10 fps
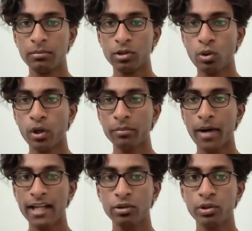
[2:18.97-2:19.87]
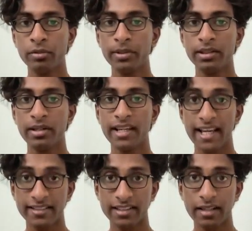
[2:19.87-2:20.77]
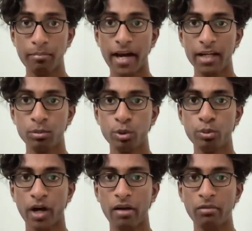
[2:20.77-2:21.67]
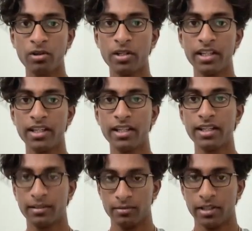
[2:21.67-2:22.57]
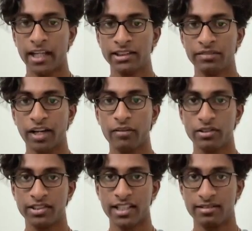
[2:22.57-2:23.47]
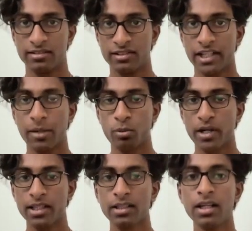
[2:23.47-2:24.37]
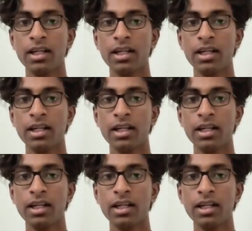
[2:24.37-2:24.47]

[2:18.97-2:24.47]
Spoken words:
Going back queen b3 isn't a bad move, however knight g5 was just straight up winning.